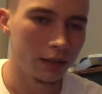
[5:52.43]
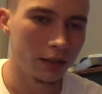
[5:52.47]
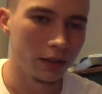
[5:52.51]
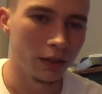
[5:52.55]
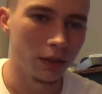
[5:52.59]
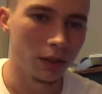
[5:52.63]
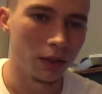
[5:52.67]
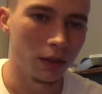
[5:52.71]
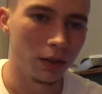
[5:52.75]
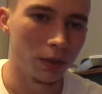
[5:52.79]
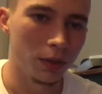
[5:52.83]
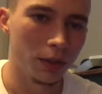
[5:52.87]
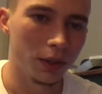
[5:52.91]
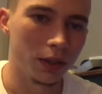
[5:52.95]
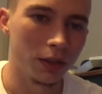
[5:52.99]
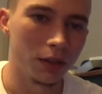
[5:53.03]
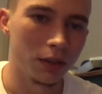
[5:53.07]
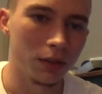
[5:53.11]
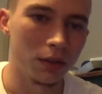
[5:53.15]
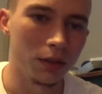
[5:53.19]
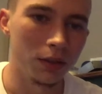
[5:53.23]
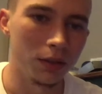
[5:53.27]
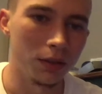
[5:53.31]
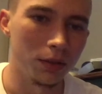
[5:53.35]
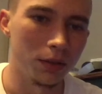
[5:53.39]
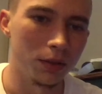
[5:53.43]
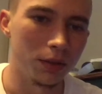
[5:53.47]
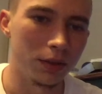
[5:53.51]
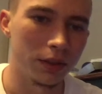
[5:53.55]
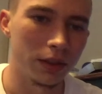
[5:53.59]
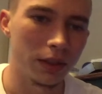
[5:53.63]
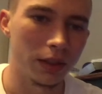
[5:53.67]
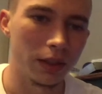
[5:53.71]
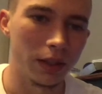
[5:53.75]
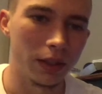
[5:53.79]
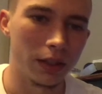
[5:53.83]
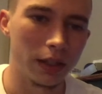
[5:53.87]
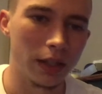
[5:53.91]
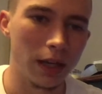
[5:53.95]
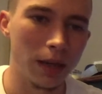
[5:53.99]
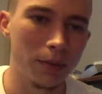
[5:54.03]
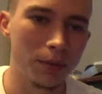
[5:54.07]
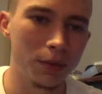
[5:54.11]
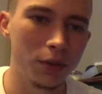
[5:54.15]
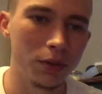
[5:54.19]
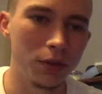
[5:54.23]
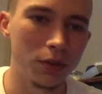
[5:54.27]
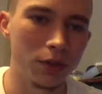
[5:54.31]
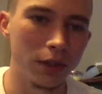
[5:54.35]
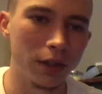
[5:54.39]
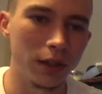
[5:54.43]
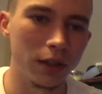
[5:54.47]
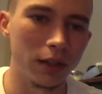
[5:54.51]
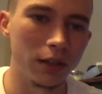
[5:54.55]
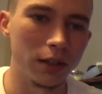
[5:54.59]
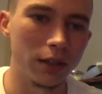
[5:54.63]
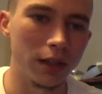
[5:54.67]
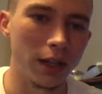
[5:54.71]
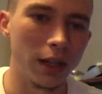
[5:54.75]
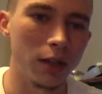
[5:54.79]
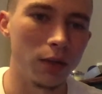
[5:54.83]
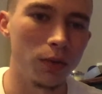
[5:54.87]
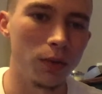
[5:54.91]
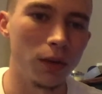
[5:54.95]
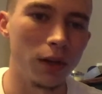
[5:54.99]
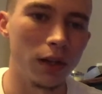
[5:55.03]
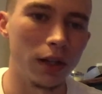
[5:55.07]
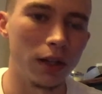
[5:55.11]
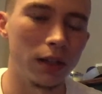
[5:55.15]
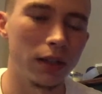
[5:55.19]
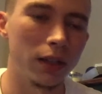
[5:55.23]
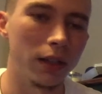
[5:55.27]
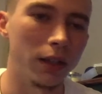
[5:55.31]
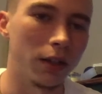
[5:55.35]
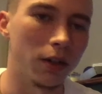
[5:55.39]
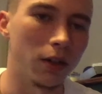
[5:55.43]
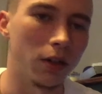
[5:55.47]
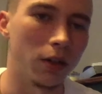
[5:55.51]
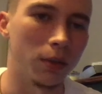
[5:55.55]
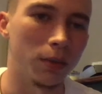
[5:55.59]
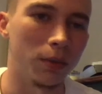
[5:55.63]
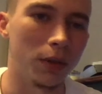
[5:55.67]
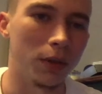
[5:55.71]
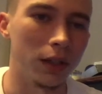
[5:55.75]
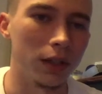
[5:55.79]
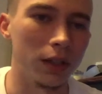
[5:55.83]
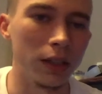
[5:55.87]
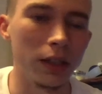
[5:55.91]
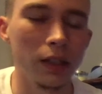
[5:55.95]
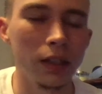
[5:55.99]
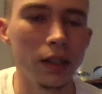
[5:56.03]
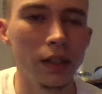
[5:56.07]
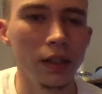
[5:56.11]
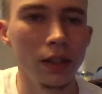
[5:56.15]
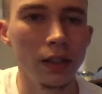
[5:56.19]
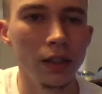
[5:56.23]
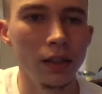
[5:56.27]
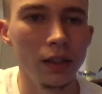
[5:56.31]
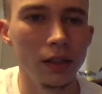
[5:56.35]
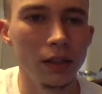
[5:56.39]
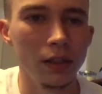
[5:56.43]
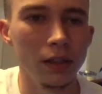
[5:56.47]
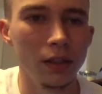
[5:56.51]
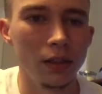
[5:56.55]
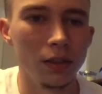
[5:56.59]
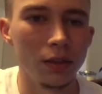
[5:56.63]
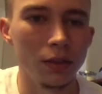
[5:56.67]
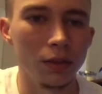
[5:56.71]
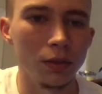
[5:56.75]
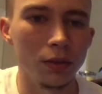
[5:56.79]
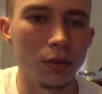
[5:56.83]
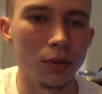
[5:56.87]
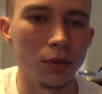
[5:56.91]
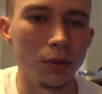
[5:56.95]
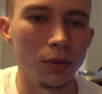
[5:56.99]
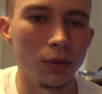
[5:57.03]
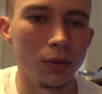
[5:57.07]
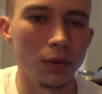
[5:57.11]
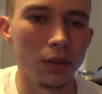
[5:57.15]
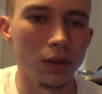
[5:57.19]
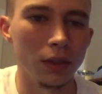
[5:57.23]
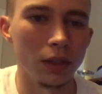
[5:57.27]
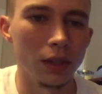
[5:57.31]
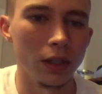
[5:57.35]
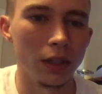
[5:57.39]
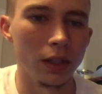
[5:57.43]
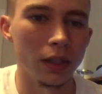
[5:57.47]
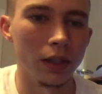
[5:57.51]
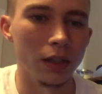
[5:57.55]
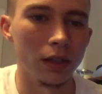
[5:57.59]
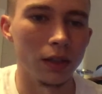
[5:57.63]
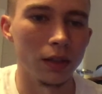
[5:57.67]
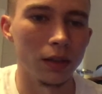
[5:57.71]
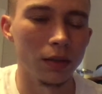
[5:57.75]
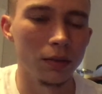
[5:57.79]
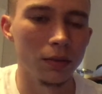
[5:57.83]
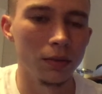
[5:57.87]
you're going to use the top two triggers, L1 and R1, to either